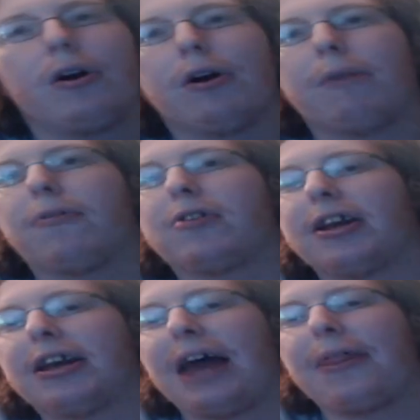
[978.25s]
put
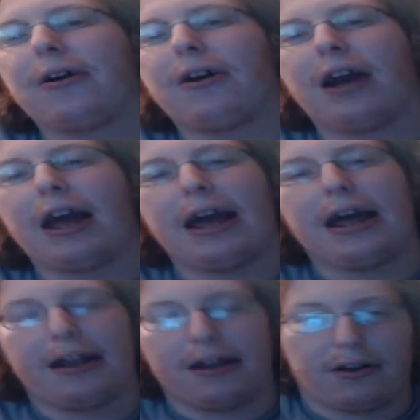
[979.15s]
together
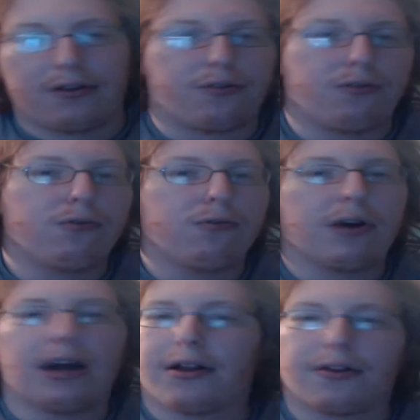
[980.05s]
and two,
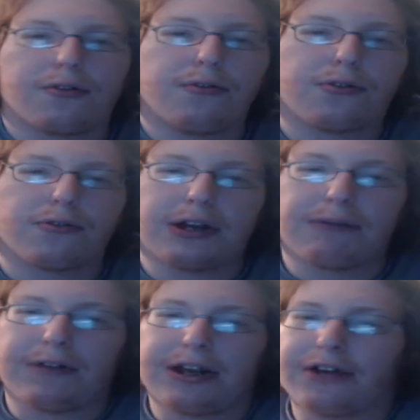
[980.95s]
3
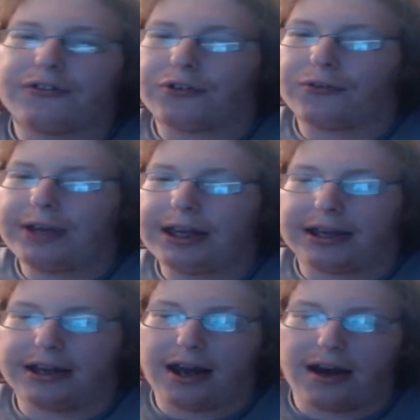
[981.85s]
videos a week,
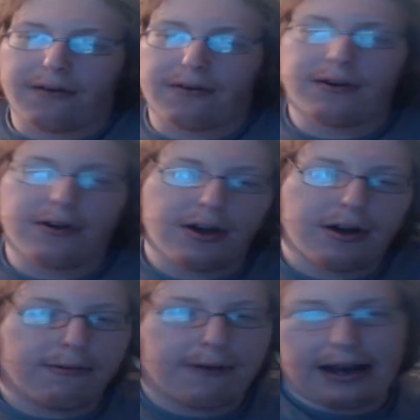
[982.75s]
you know,
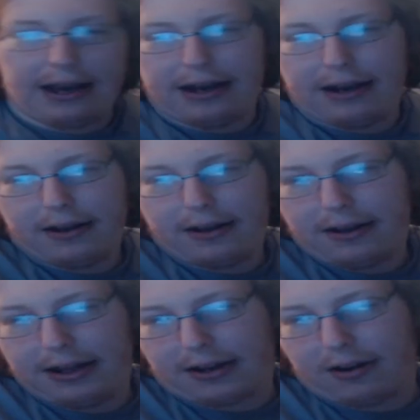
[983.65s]
when
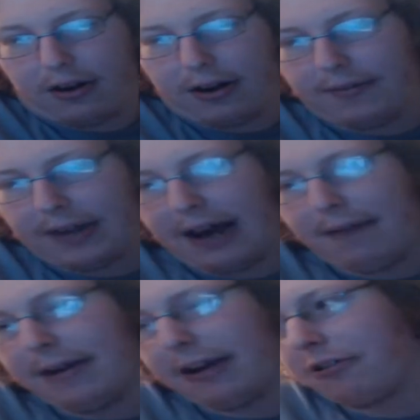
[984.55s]
this all comes out,
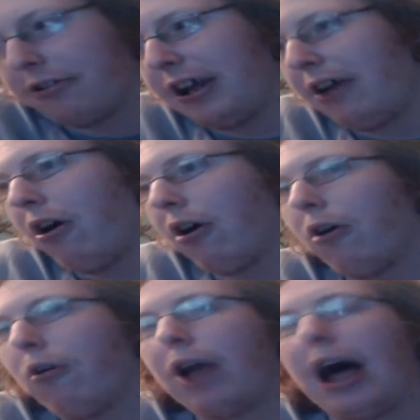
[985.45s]
and make sure they all
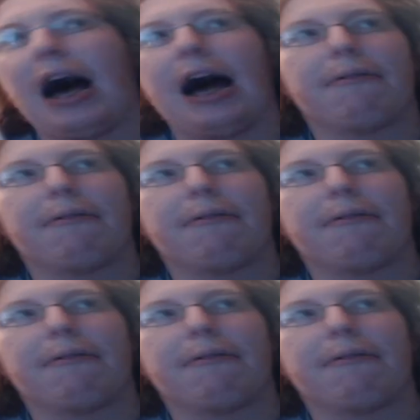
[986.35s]
go live and